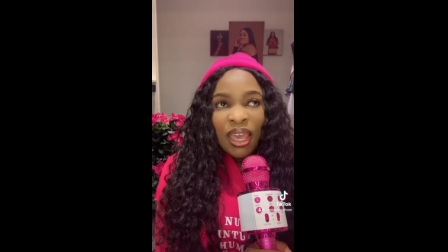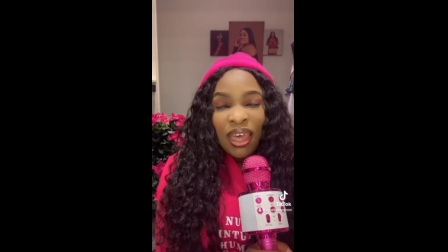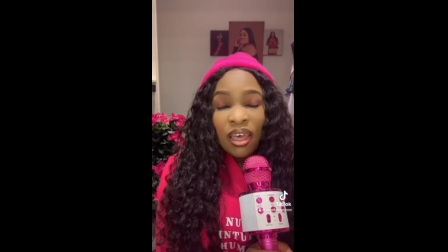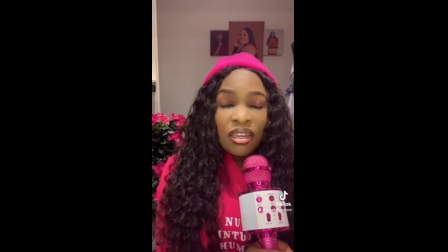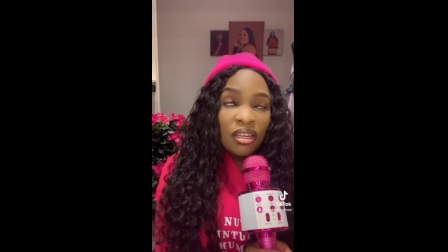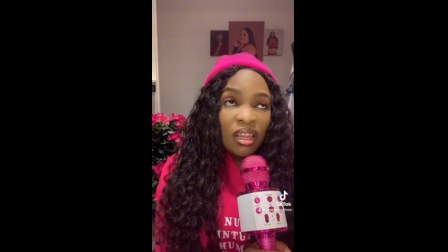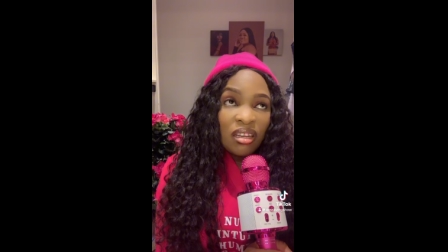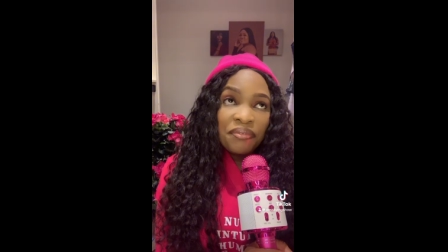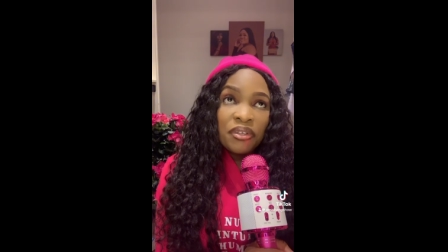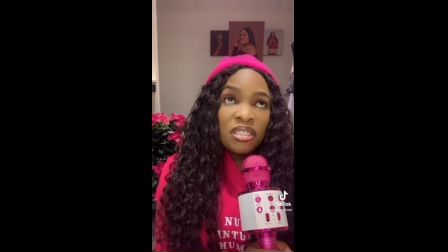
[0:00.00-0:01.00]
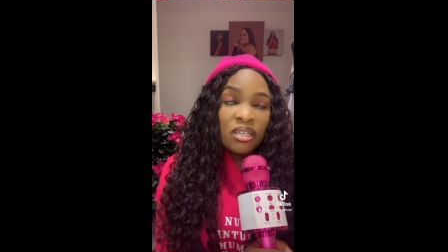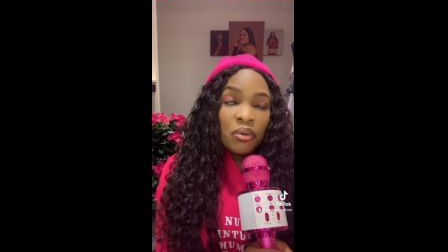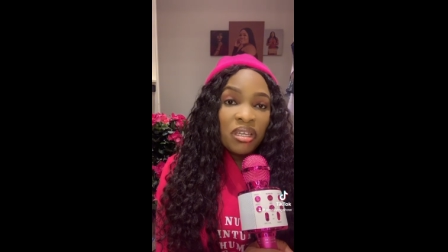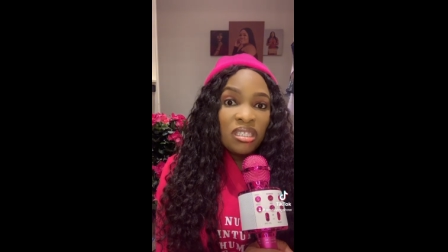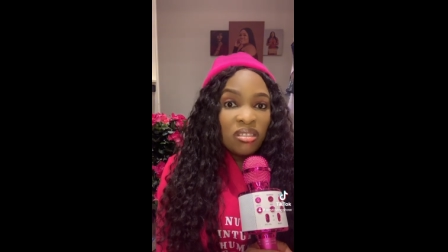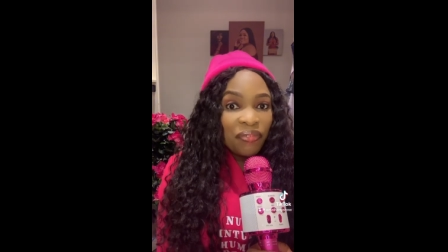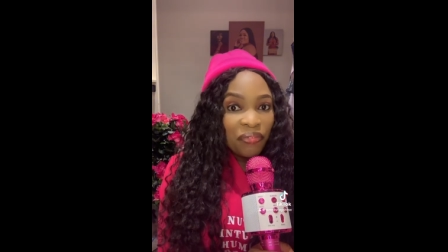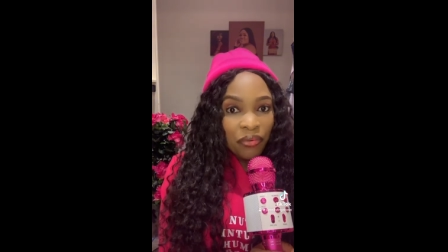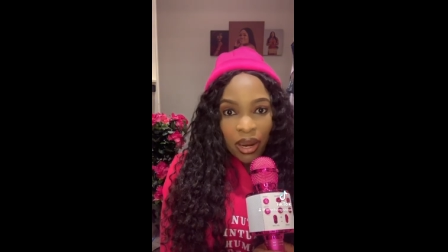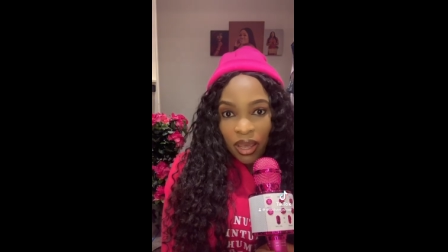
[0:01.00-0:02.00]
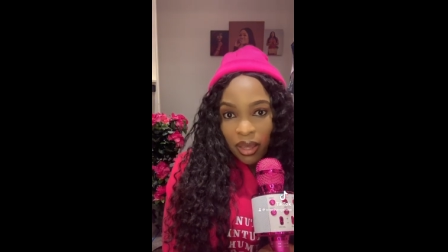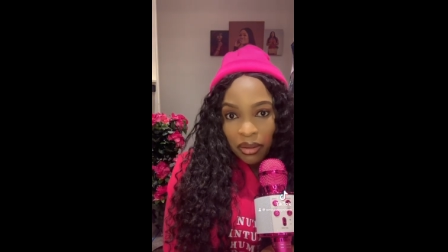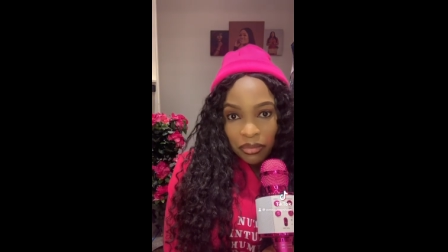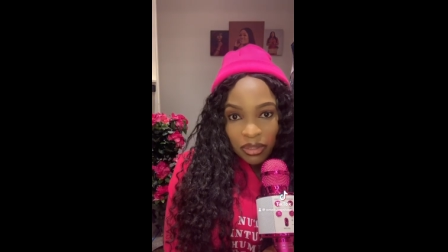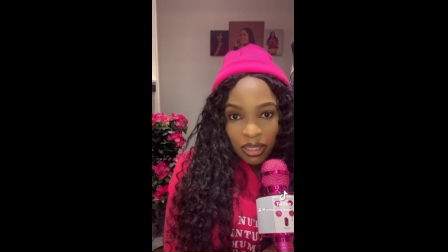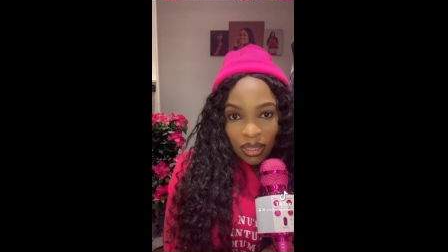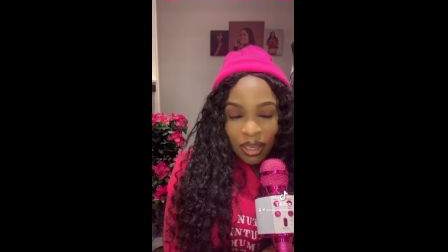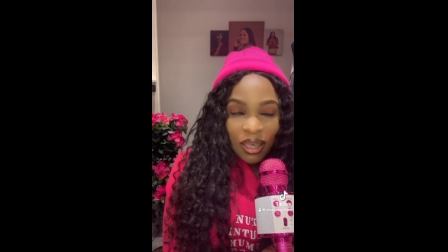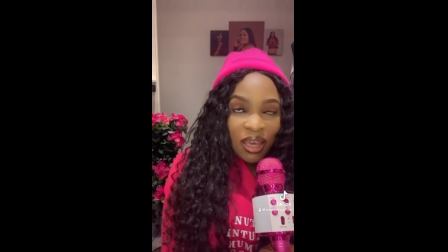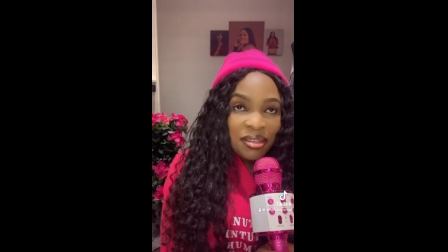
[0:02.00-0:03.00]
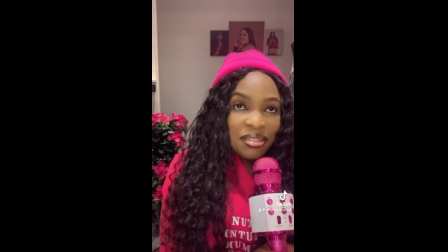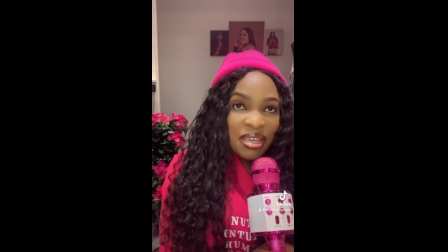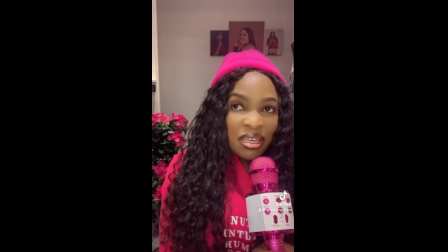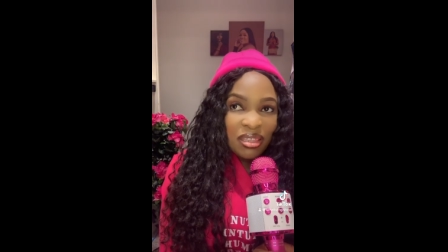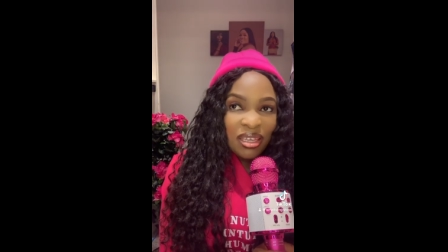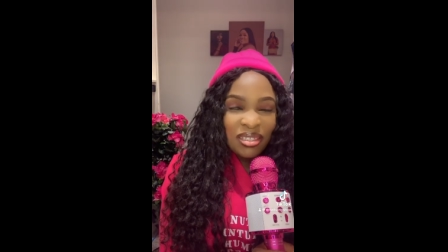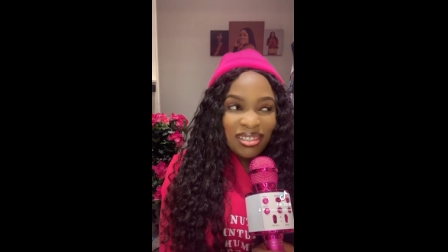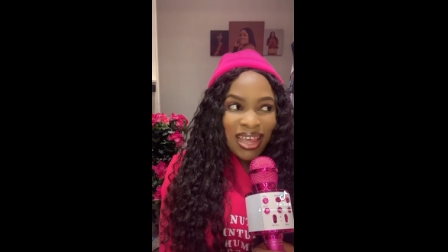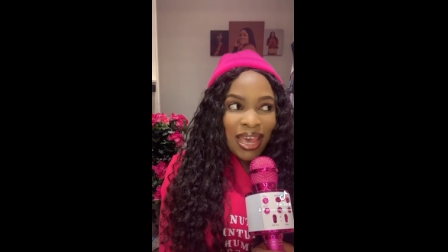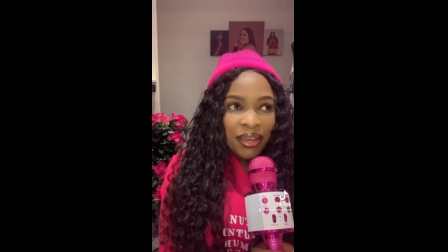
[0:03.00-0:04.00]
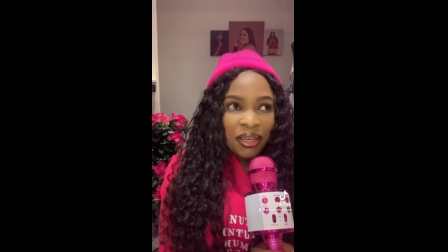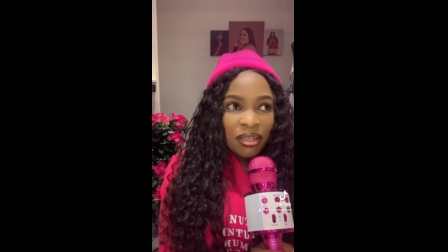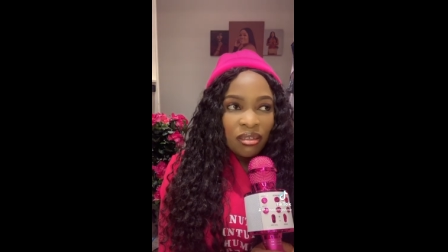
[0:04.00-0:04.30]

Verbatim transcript: and a lot of us are going to frown and say things like,